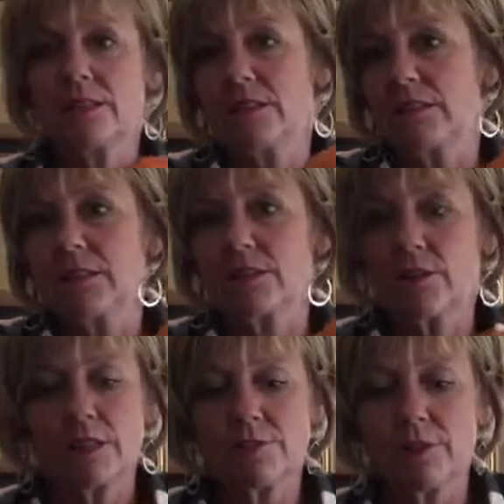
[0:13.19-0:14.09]
It doesn't
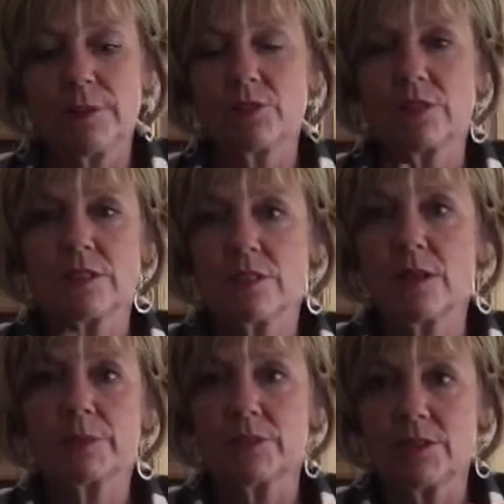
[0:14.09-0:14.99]
cost very much, just a
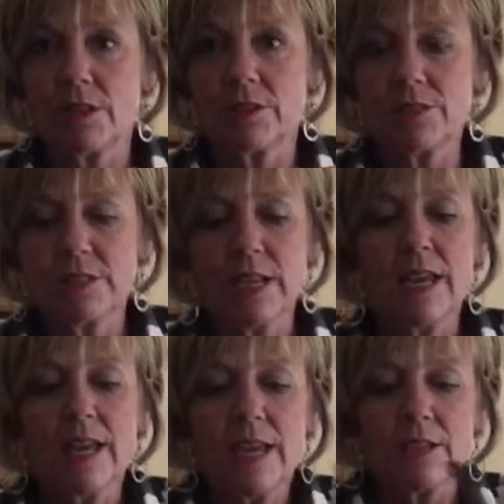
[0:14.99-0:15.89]
couple of dollars.
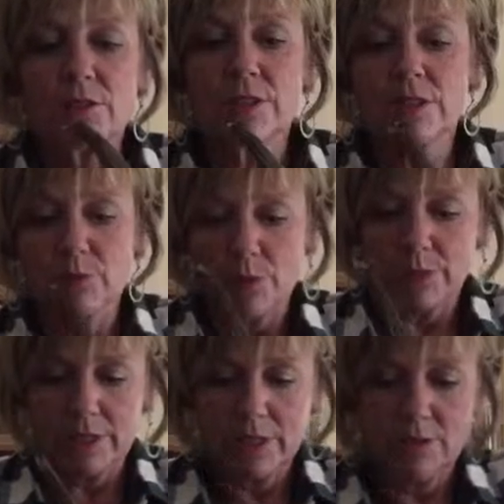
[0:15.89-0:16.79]
So this is what
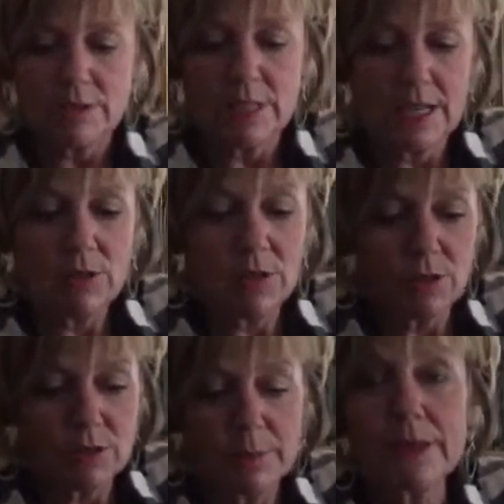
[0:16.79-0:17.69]
we're going to use today. You can
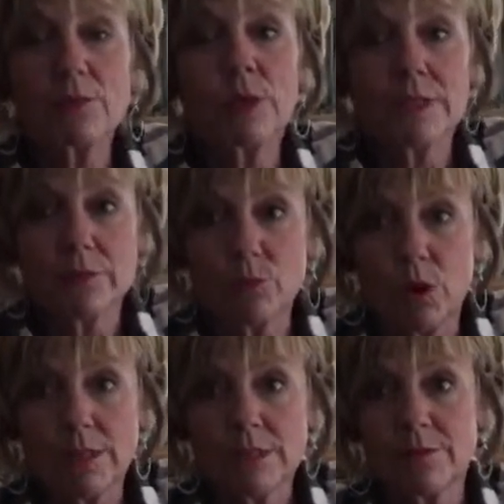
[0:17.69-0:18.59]
use a bigger one if you
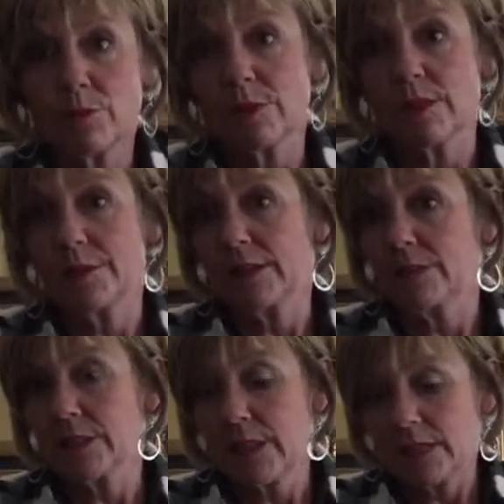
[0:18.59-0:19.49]
want something
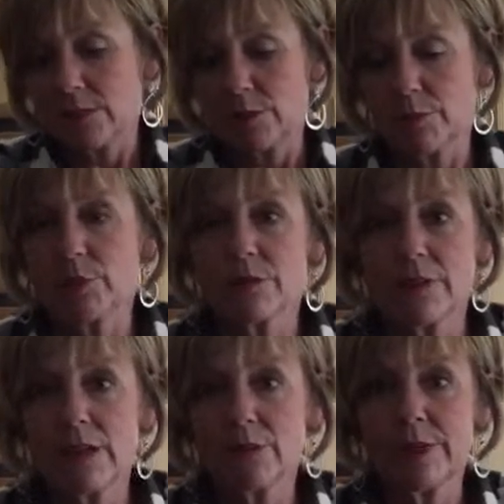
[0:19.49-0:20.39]
outside, you want to put a
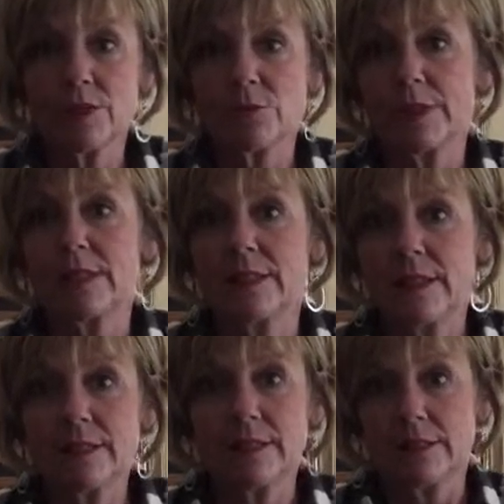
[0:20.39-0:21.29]
flower arrangement in
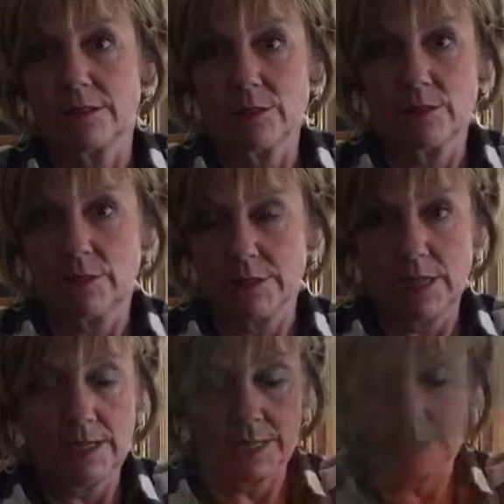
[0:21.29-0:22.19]
that to go outside.